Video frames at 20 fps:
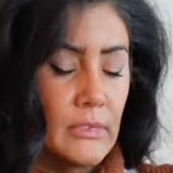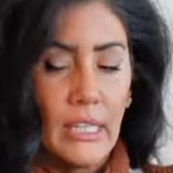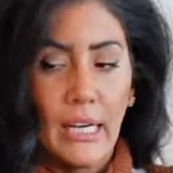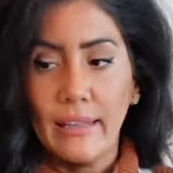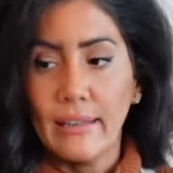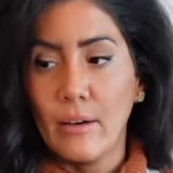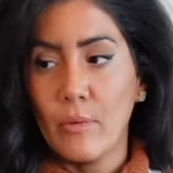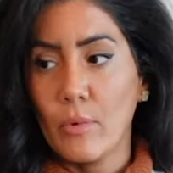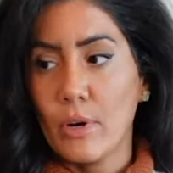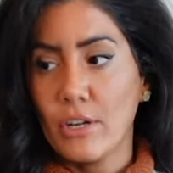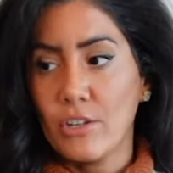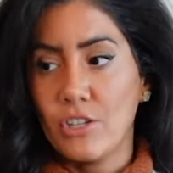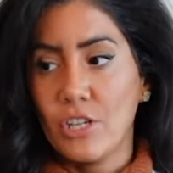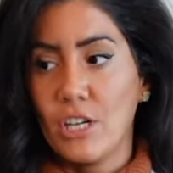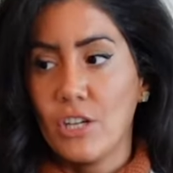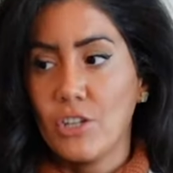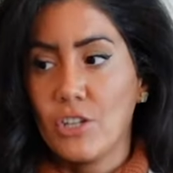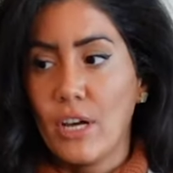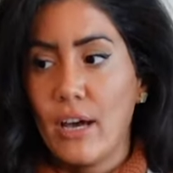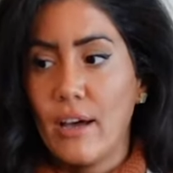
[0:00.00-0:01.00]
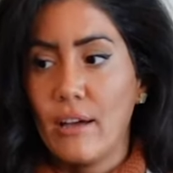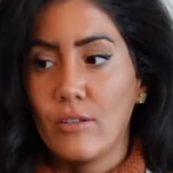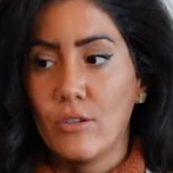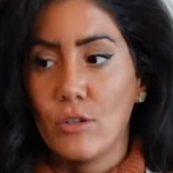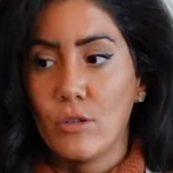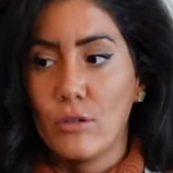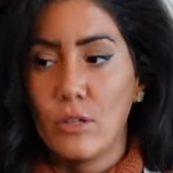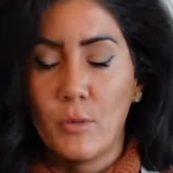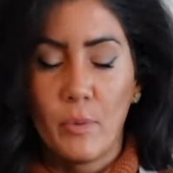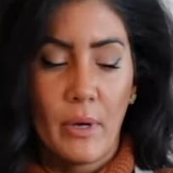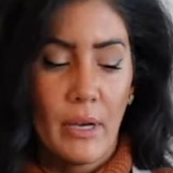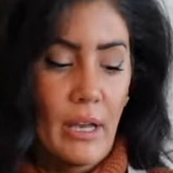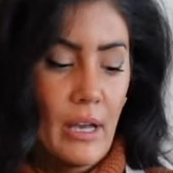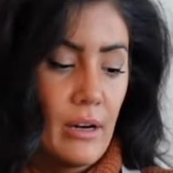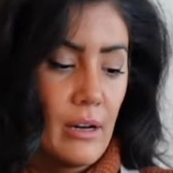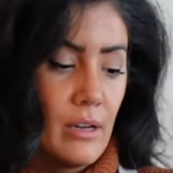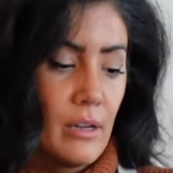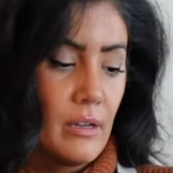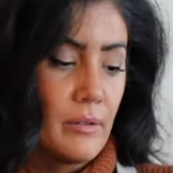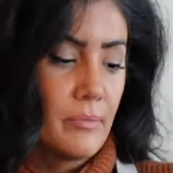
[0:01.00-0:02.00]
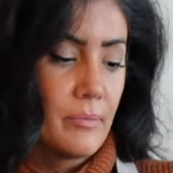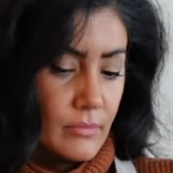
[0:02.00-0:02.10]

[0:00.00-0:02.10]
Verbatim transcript: And now I'm gonna change the head to spaghetti.